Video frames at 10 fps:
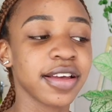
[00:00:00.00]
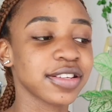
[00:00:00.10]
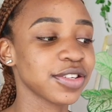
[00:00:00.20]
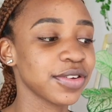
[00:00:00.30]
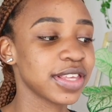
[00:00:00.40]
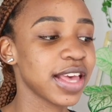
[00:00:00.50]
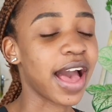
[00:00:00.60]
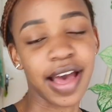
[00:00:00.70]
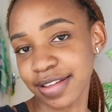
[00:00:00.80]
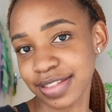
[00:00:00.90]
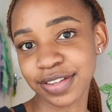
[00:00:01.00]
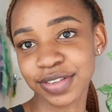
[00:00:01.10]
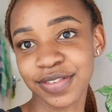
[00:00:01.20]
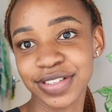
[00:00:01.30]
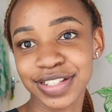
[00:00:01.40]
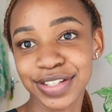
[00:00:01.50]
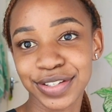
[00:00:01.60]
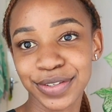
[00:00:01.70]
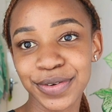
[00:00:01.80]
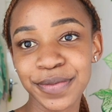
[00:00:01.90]
So yeah, that's what I want to
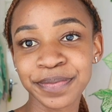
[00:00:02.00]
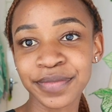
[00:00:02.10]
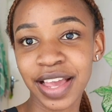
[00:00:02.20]
do.